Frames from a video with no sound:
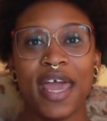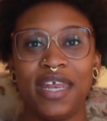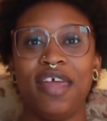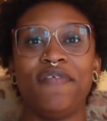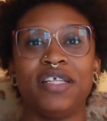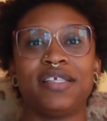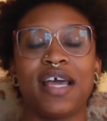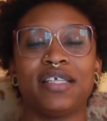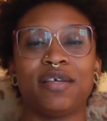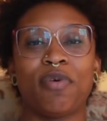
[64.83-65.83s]
and even
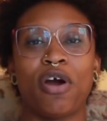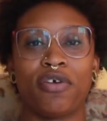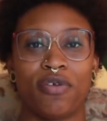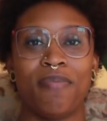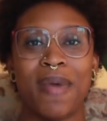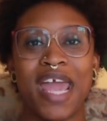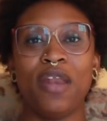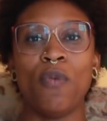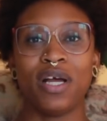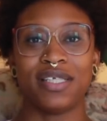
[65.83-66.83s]
Zanzibar are the
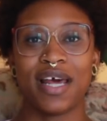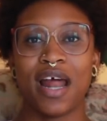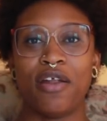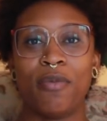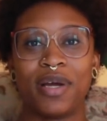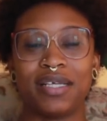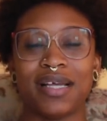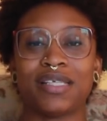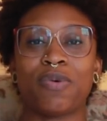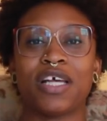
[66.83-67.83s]
main ones that I know because
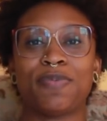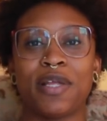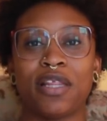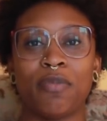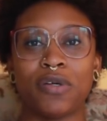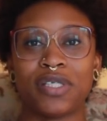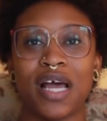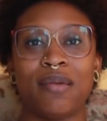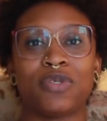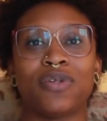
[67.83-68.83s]
that's where I spent the most
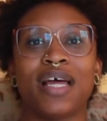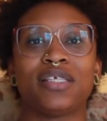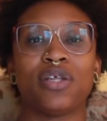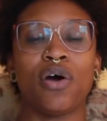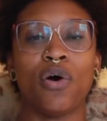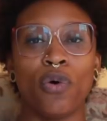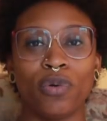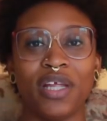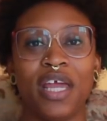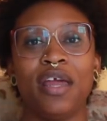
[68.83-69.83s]
time. So that's the
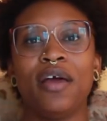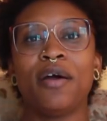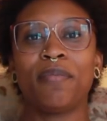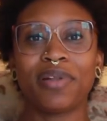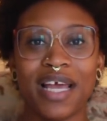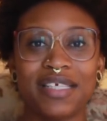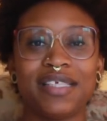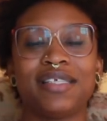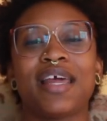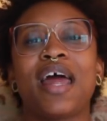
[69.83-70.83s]
only
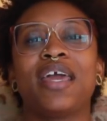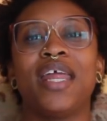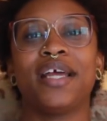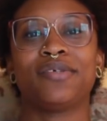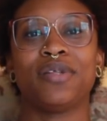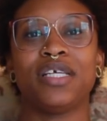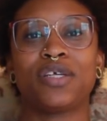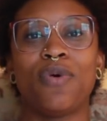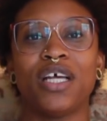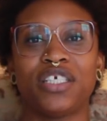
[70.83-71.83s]
places that I can answer these
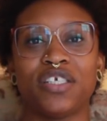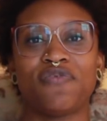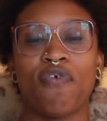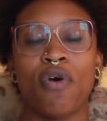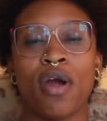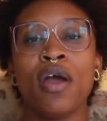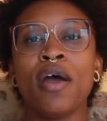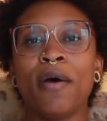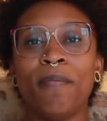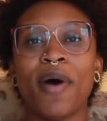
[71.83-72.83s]
questions for.
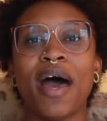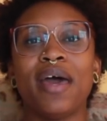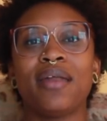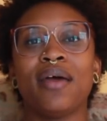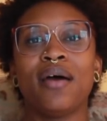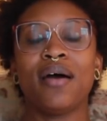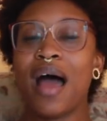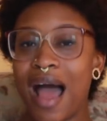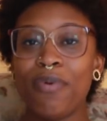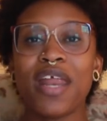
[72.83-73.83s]
But
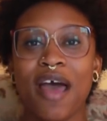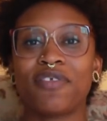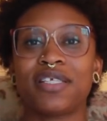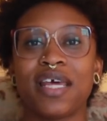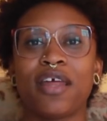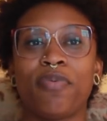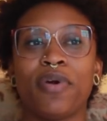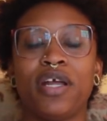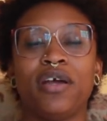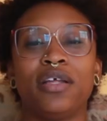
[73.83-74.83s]
I would have to say they're
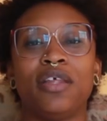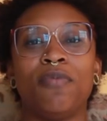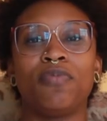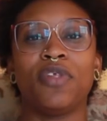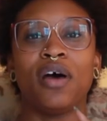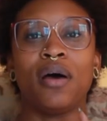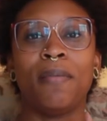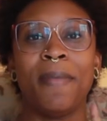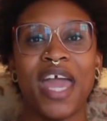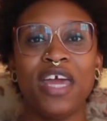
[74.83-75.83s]
pretty good.
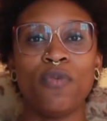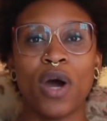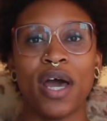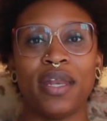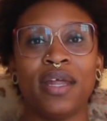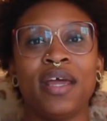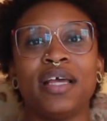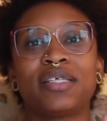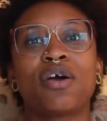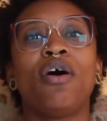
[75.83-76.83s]
The main one
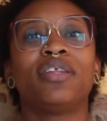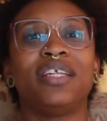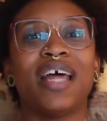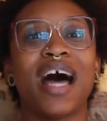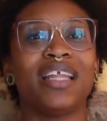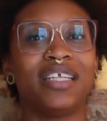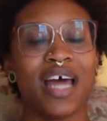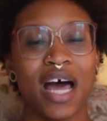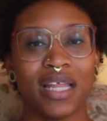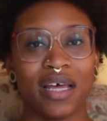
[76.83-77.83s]
is called the Dala
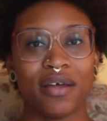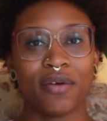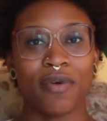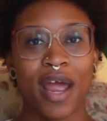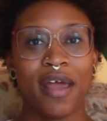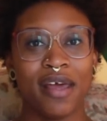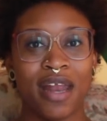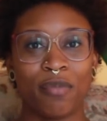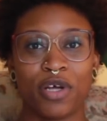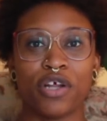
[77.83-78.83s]
Dala, right? And
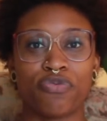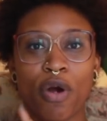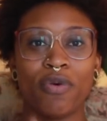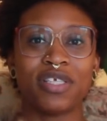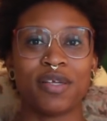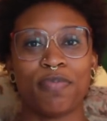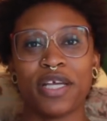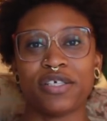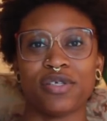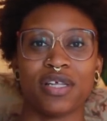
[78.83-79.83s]
I'm going to throw in some
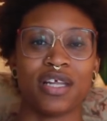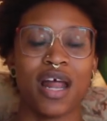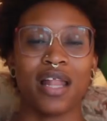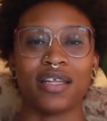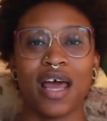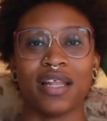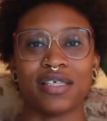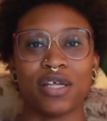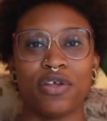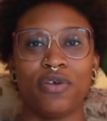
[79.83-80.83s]
pictures of the Dala Dala
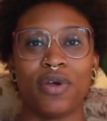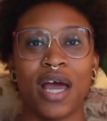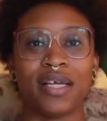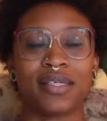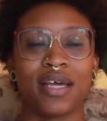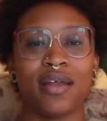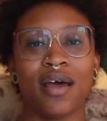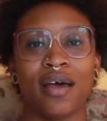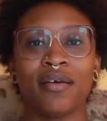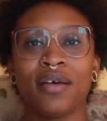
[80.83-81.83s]
so you guys could
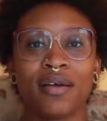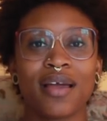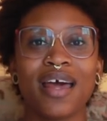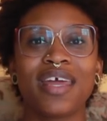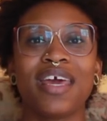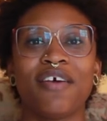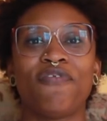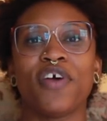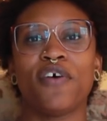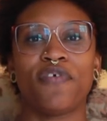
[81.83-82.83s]
kind of get a
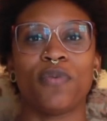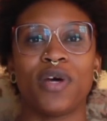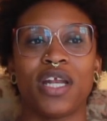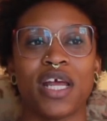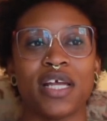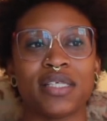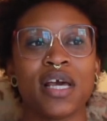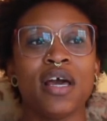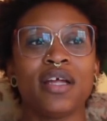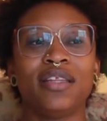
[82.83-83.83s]
feel for what it is.
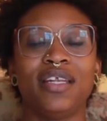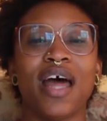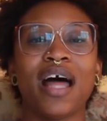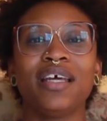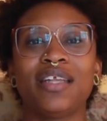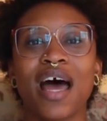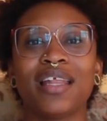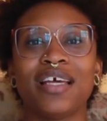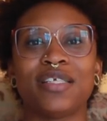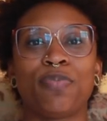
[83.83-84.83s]
The Dala
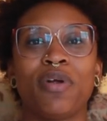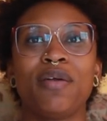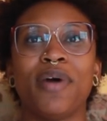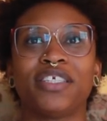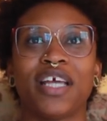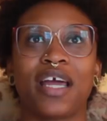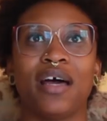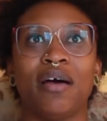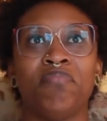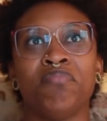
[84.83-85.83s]
Dala is pretty much like
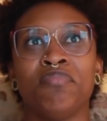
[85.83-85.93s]
a